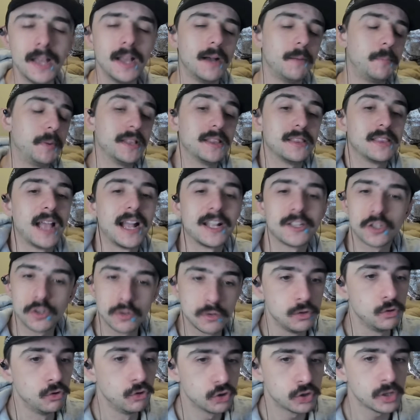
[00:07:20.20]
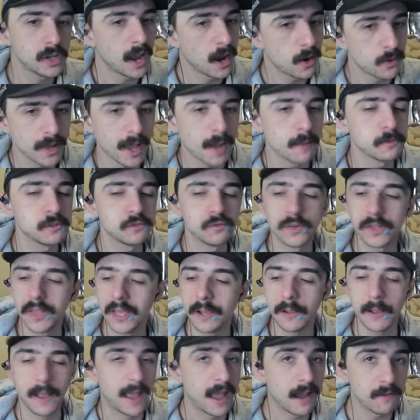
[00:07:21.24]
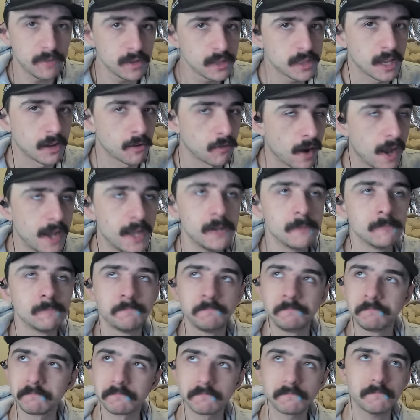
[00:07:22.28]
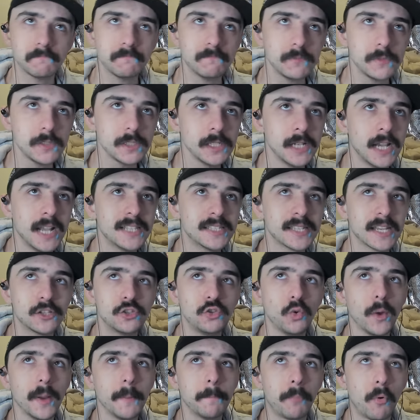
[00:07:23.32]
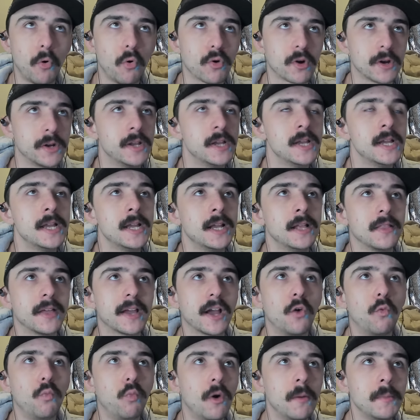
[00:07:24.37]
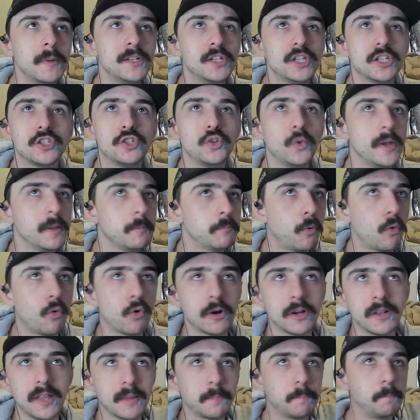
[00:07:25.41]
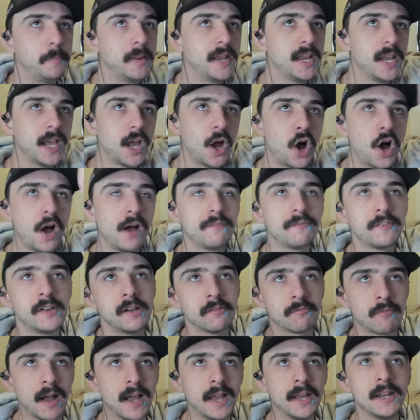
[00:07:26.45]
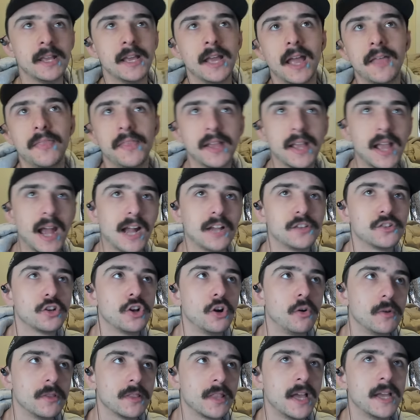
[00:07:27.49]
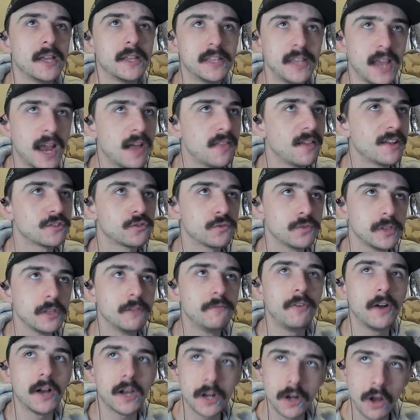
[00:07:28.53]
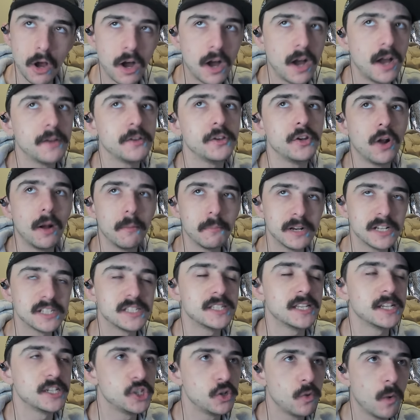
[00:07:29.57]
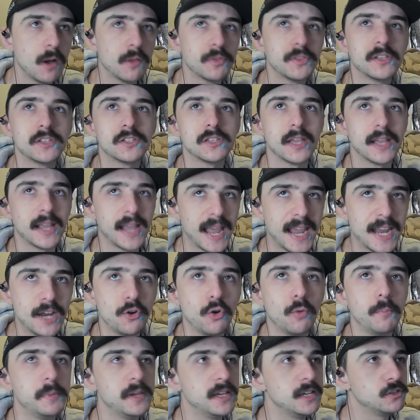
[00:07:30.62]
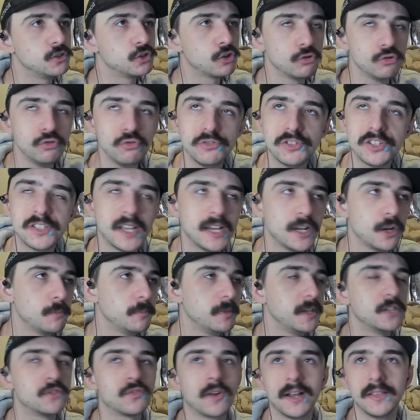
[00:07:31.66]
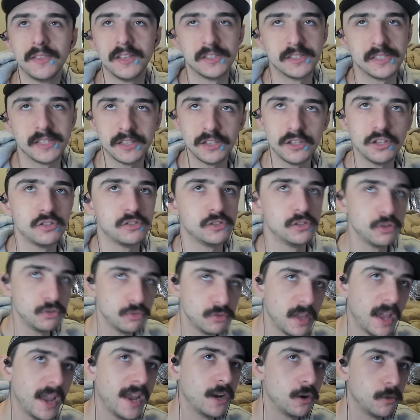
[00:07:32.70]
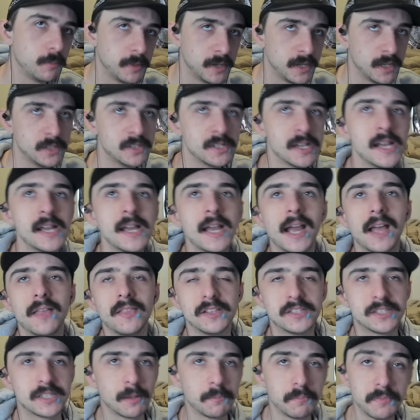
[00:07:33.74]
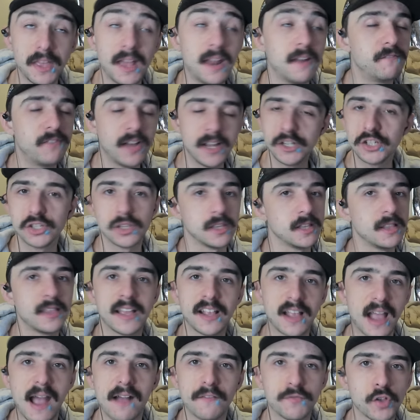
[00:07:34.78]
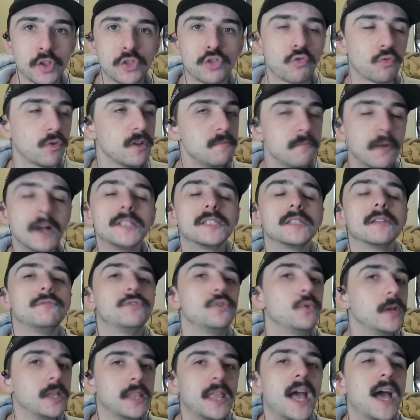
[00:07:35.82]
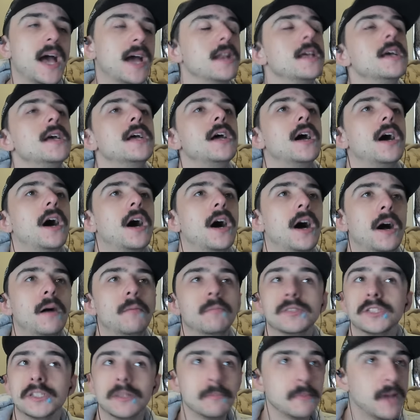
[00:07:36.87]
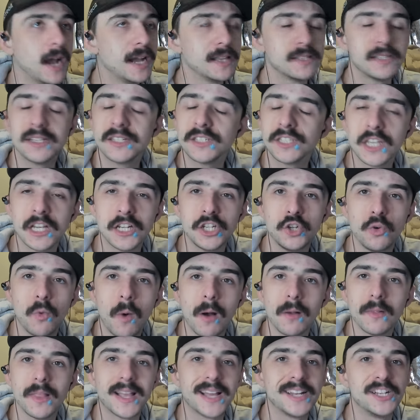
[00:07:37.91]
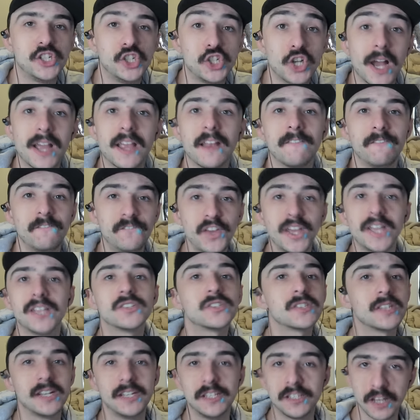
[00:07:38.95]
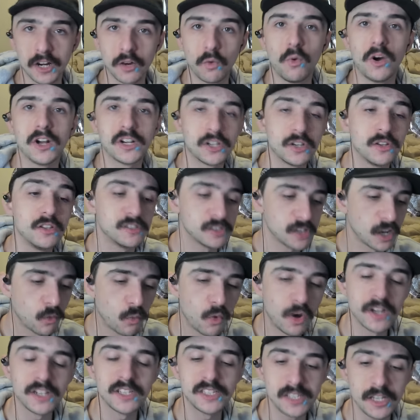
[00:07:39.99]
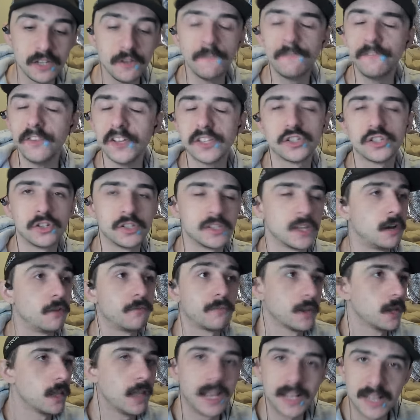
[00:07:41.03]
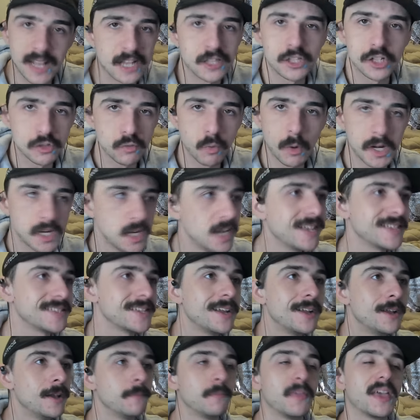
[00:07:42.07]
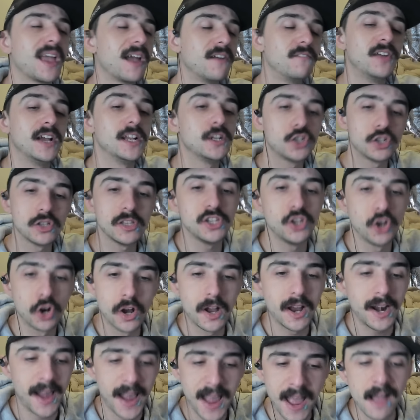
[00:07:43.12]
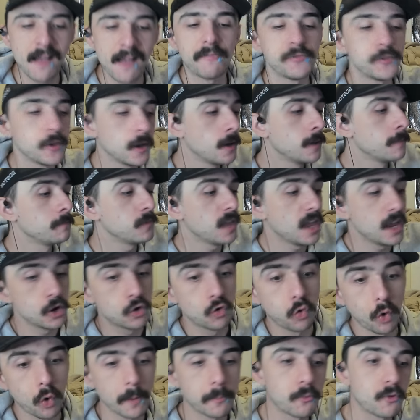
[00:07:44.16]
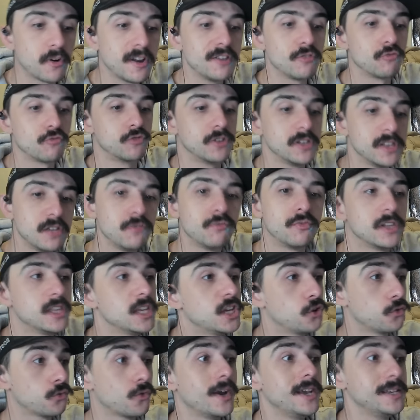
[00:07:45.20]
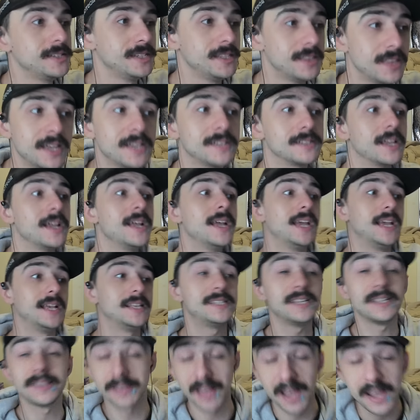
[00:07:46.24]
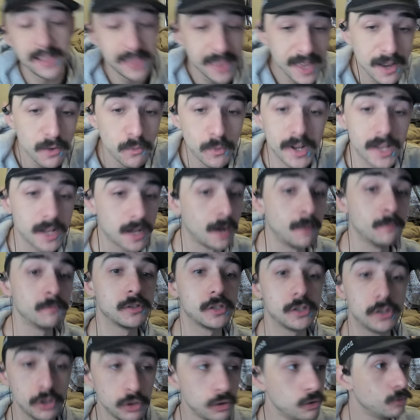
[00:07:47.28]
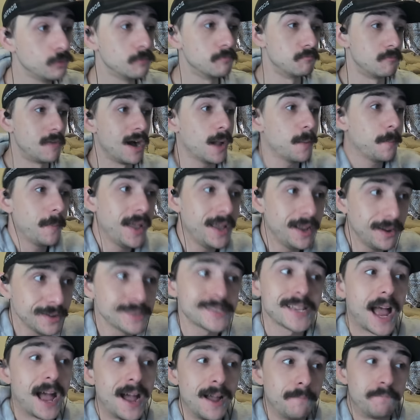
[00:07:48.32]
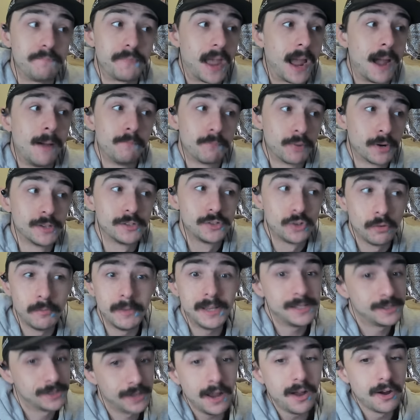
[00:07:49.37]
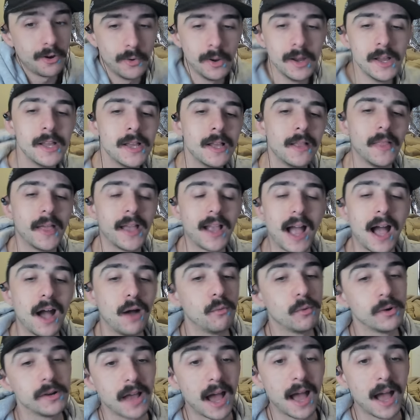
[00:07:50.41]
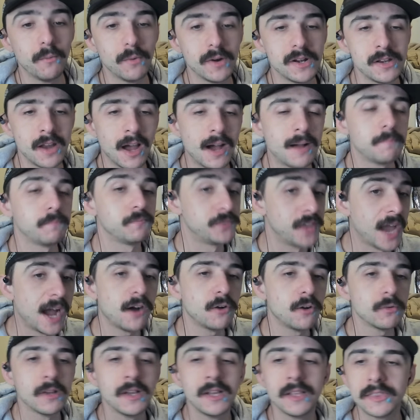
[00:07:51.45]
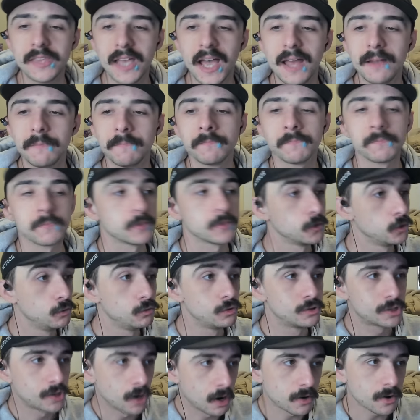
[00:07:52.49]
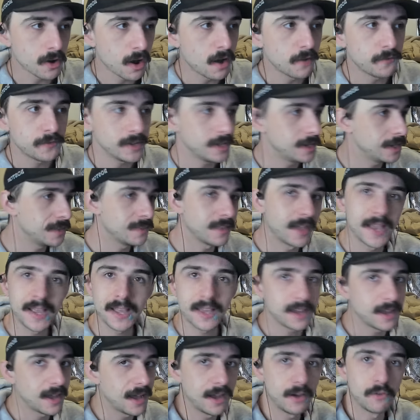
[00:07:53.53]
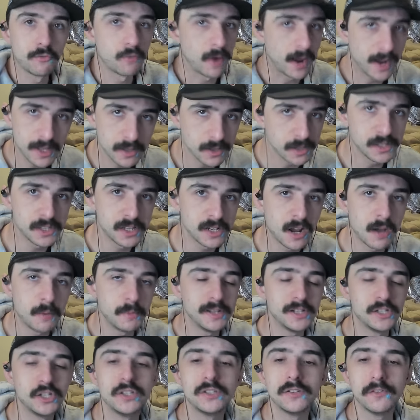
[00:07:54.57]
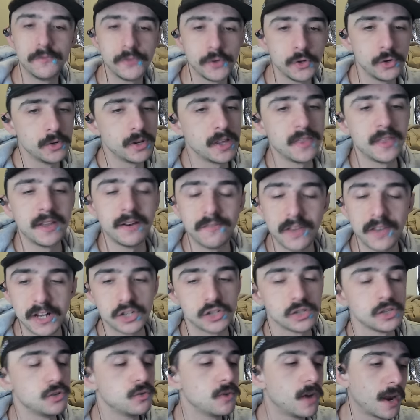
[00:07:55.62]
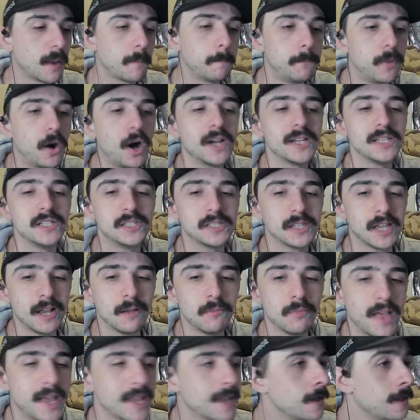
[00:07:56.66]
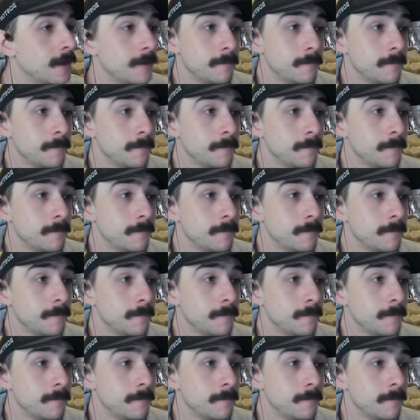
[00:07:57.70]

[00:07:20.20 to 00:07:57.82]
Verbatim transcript: But that's usually how it happens for like everything, right? It's like doing porn, like a woman just doing porn, like beating off, right? And then guys are going like, "Yeah, that's really fucking hot." You know, I'm gonna send you out this like anal beads. Go use this anal beads, right? And they said, "Do the anal beads?" And then some. Eventually, like after three months of doing that, um, some guy's gonna send you out like a giant fist, and he's gonna want to, he's gonna want to see you fist yourself. Like that's just what it is. Like eventually, you're gonna have to incorporate really, really crazy things. Is it like that when it comes to mukbangers? I, I'm presuming so. Like I would, I would not doubt that you start off eating like regular denominations of food, and then eventually you got a body slam like,